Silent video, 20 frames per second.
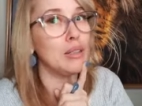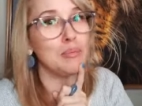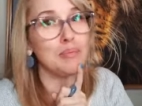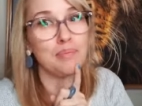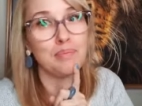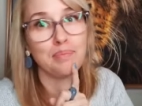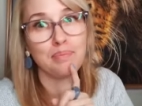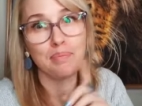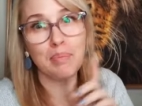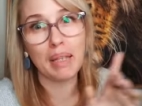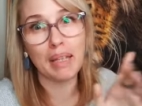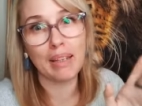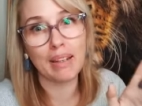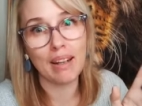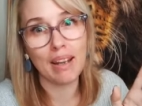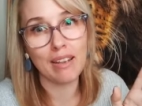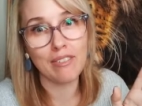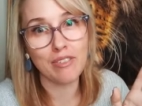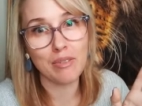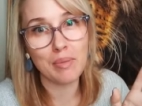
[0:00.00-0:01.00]
Um,
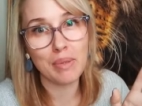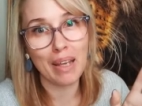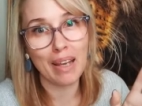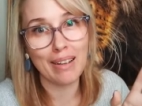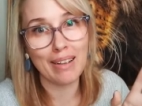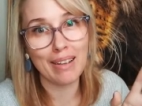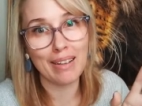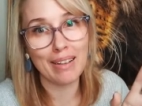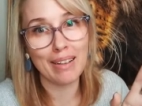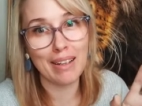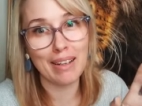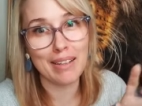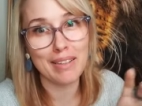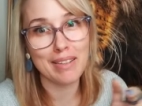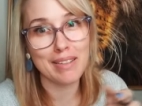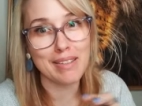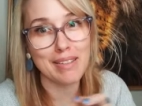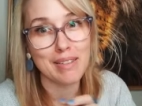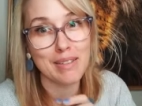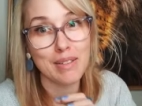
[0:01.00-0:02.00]
big g'day from down
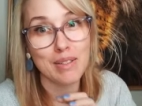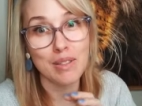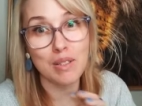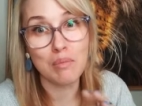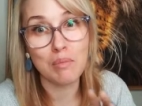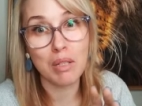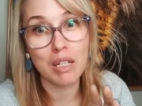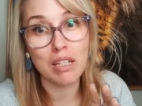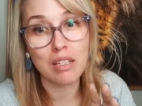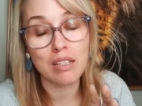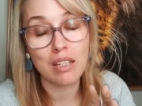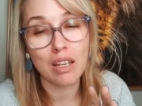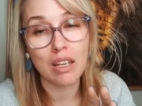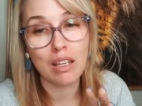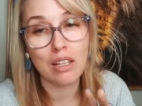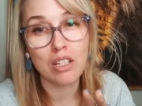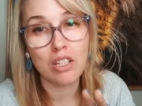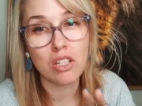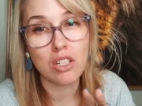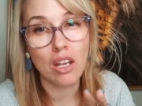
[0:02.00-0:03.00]
under. This is just a mini
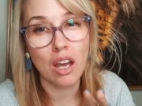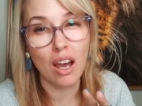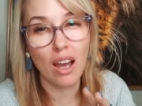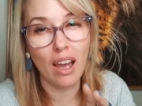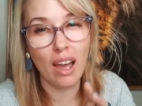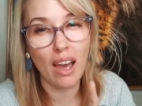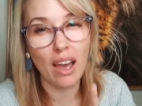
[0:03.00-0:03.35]
teach.